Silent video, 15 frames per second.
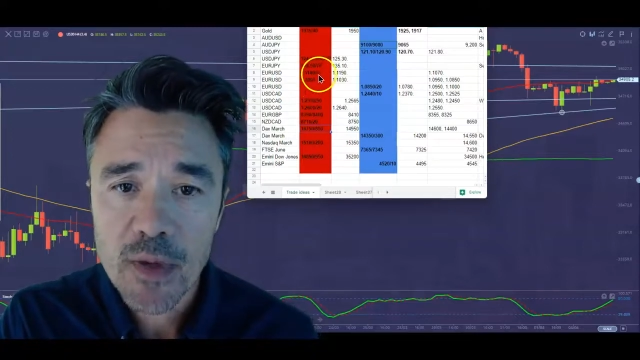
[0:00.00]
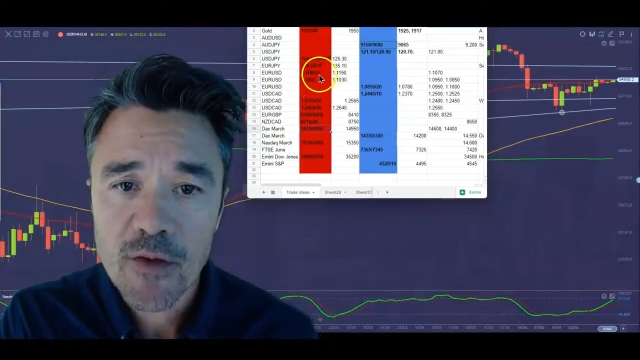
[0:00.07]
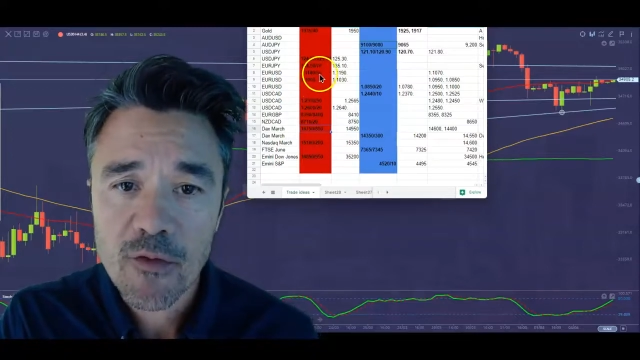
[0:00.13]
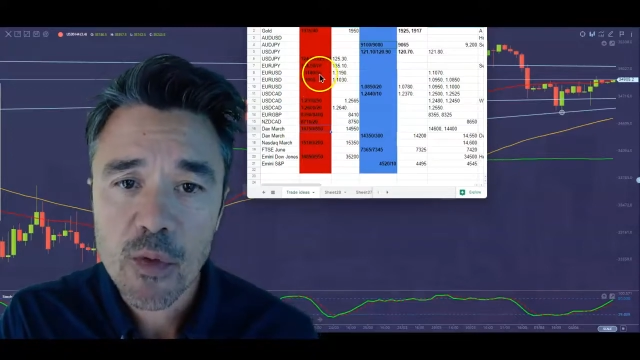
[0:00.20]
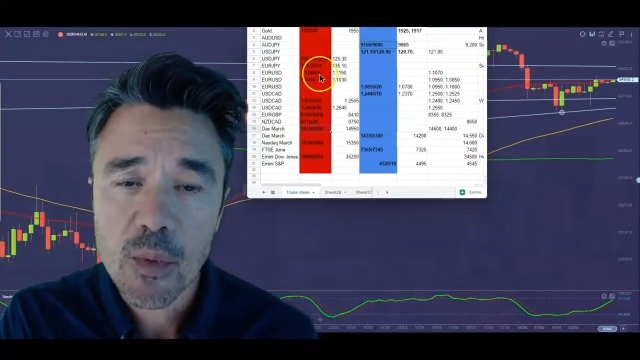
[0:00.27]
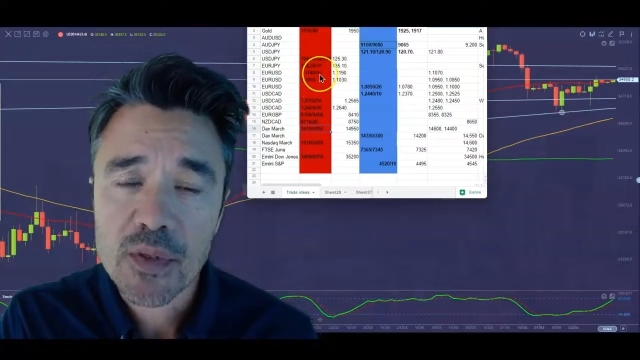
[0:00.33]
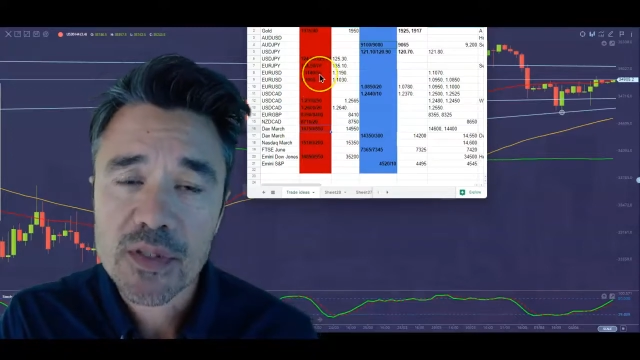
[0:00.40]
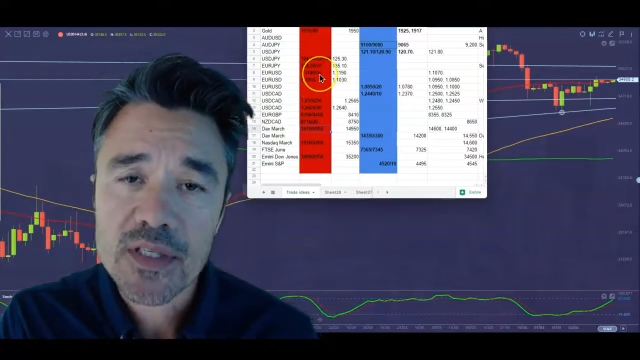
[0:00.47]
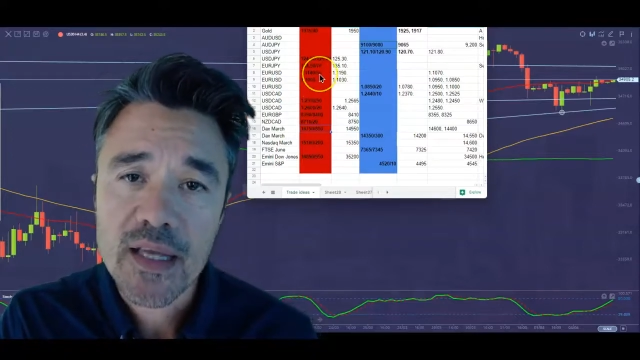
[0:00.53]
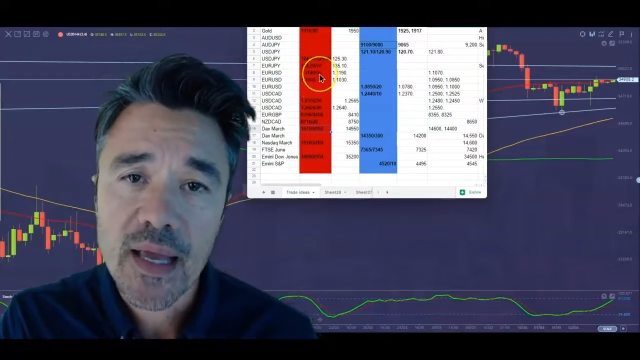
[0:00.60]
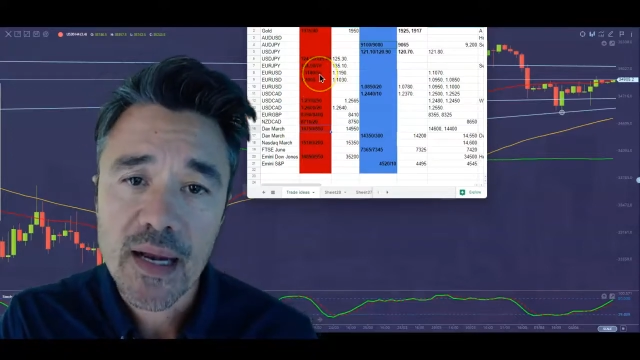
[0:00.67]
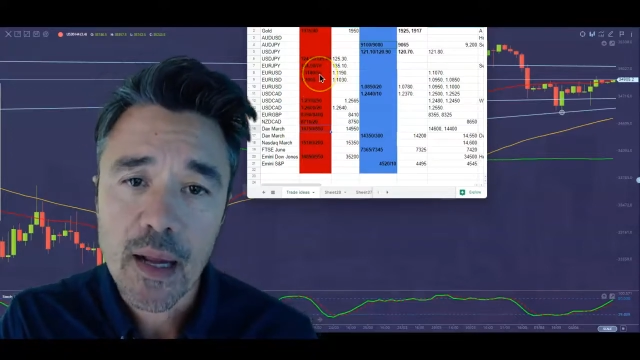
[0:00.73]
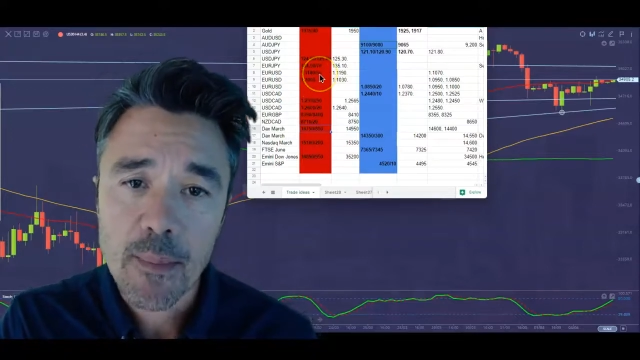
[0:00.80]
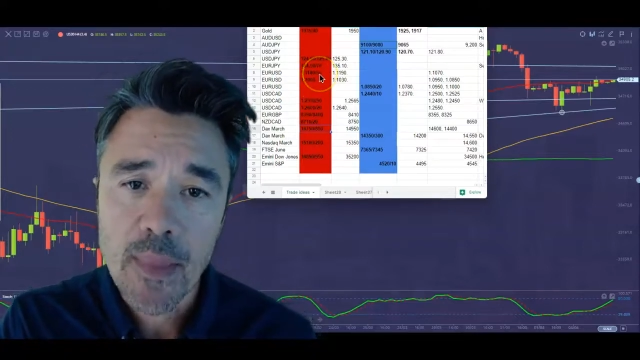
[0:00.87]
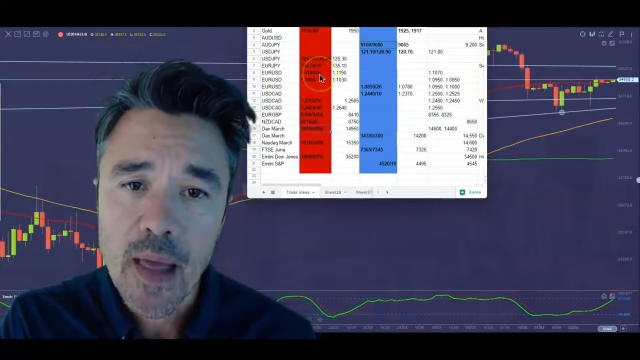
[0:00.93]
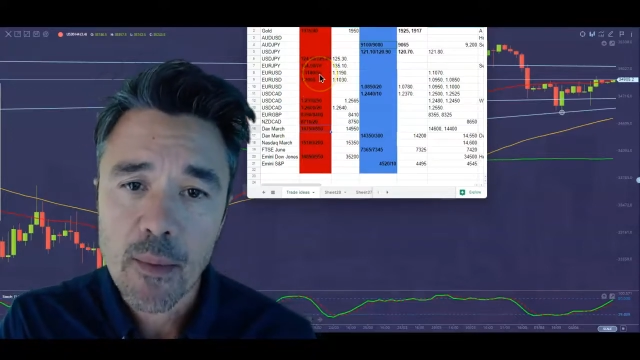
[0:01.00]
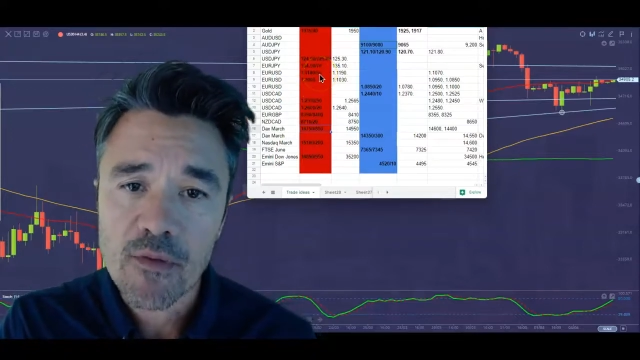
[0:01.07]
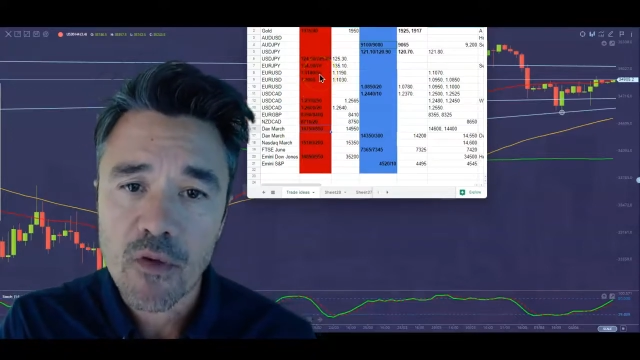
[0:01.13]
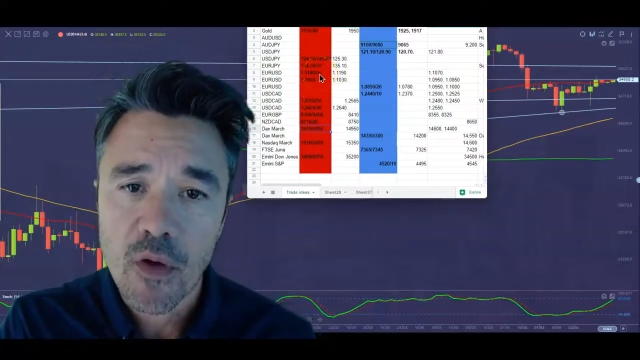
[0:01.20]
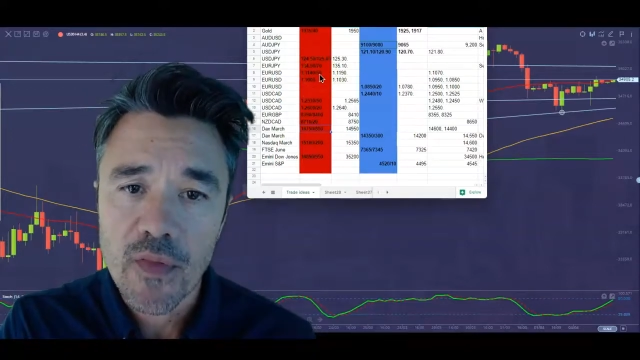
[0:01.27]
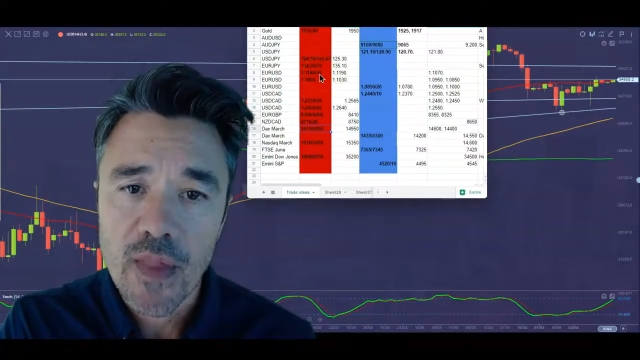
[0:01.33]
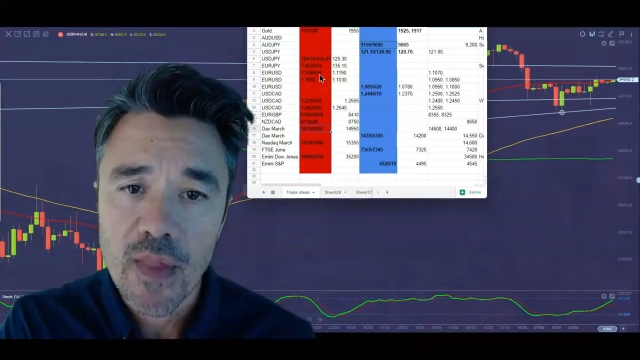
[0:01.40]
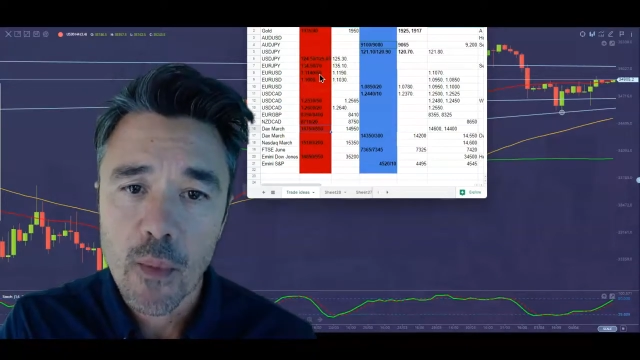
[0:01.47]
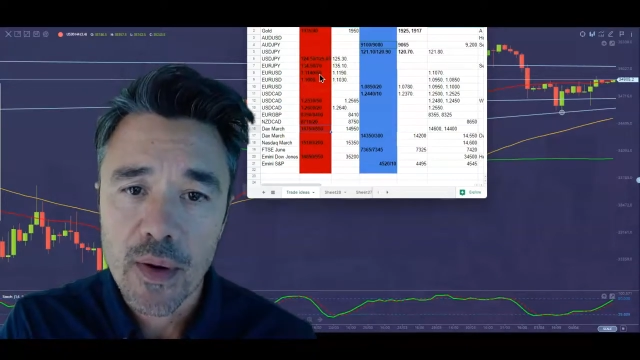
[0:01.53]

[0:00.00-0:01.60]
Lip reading: But if we were to get up there, we've got that